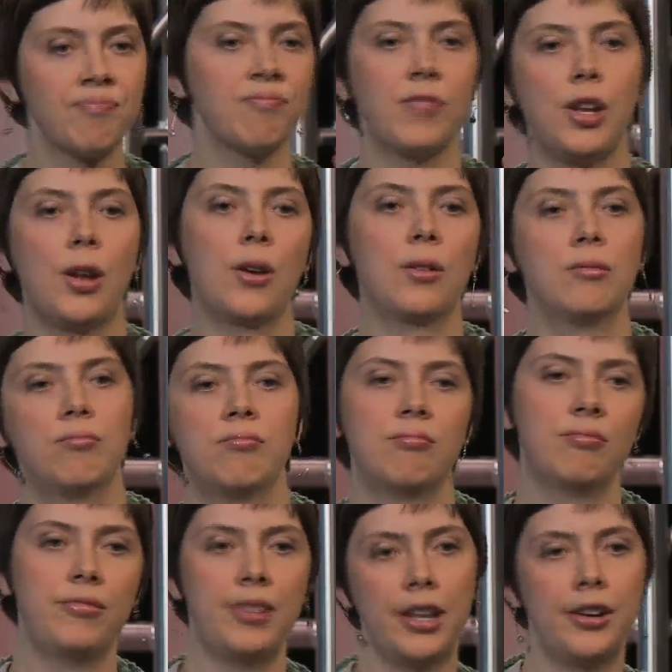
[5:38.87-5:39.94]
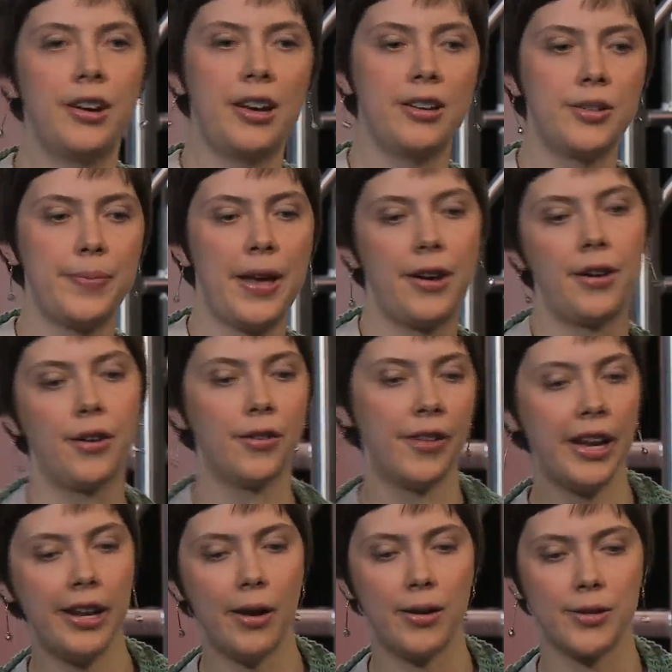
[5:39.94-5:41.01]
the internet is better or
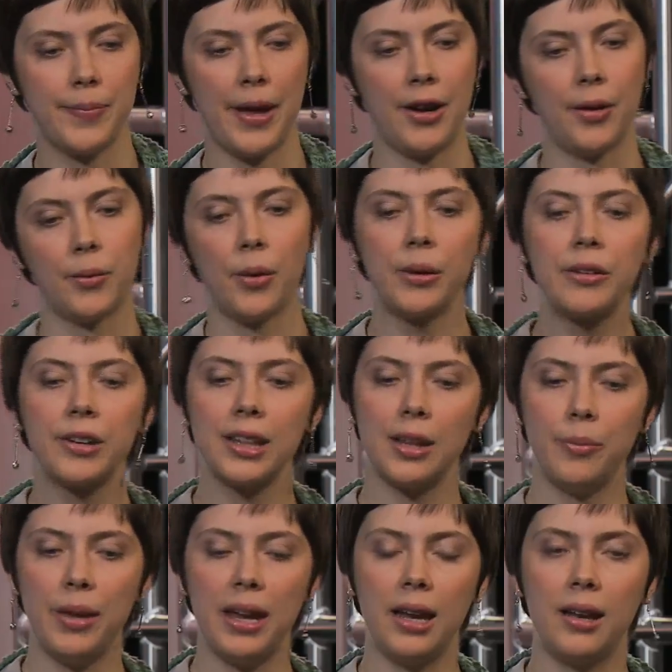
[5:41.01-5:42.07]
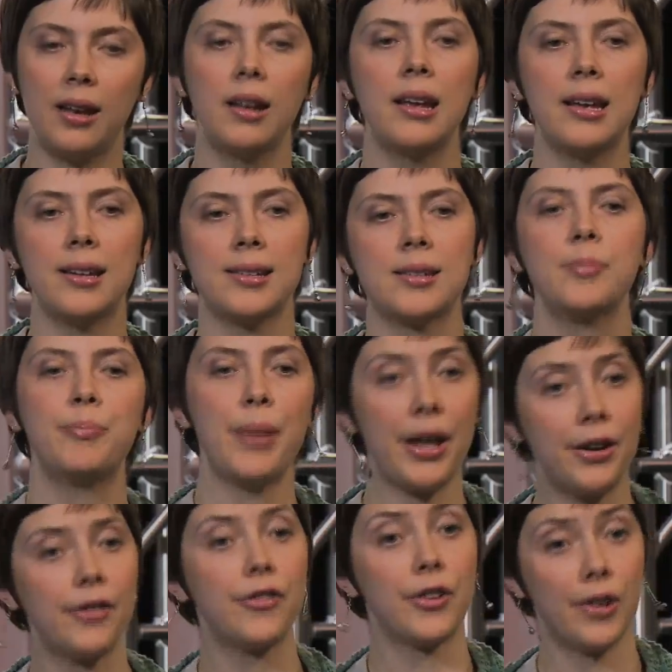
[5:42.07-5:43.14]
radio is better, what we really mean is
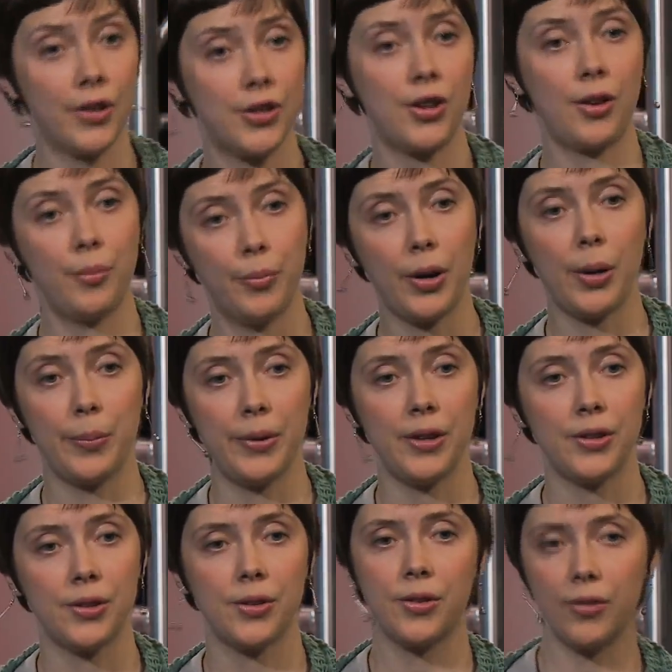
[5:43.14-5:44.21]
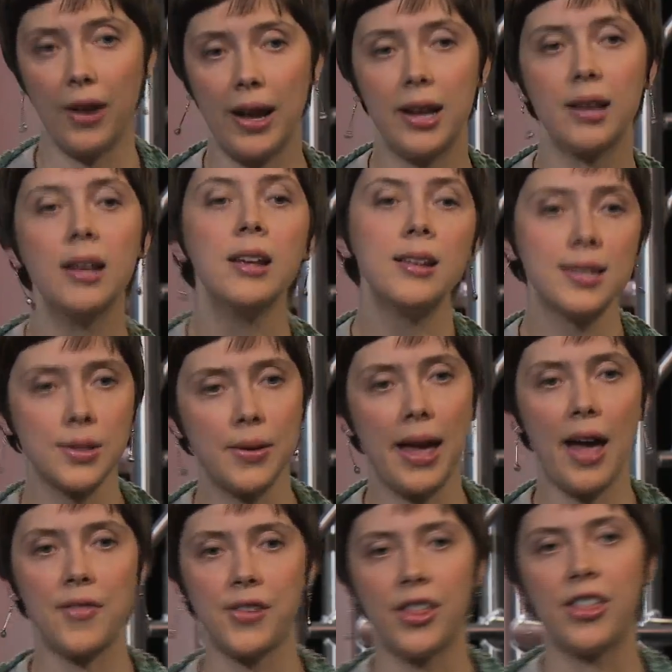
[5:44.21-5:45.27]
better for a certain purpose, right? So we
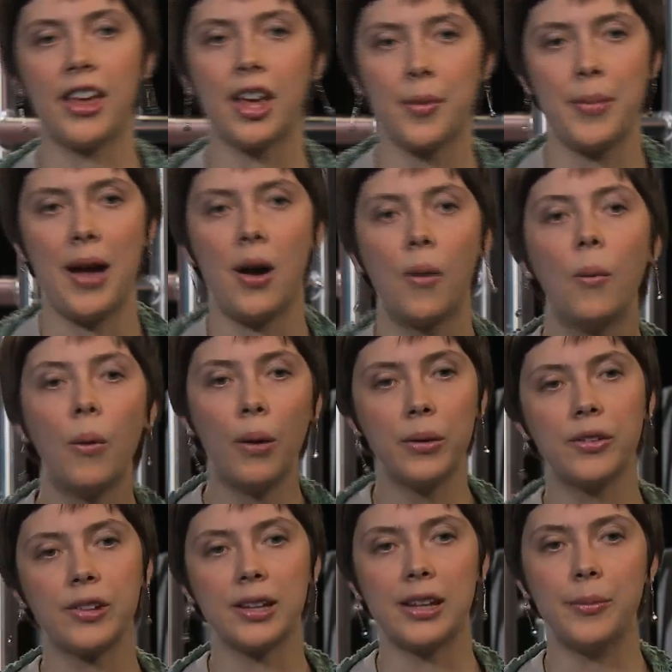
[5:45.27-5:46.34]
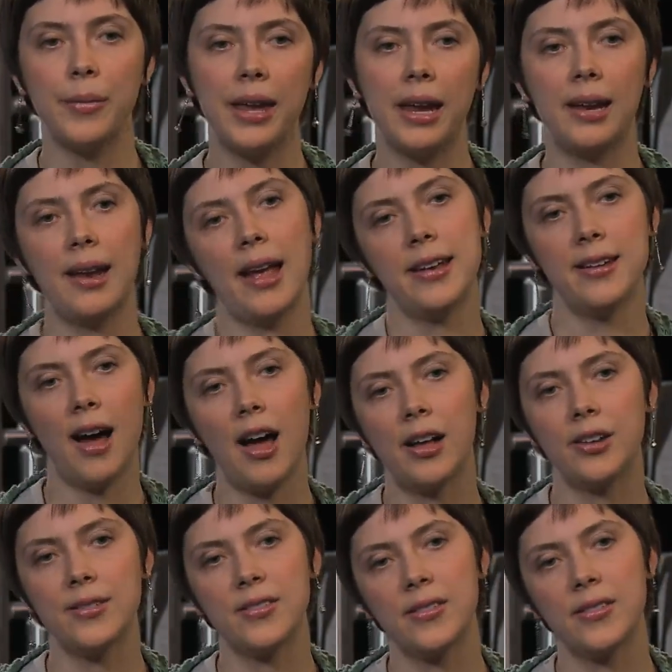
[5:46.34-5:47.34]
have to think about what we really mean and not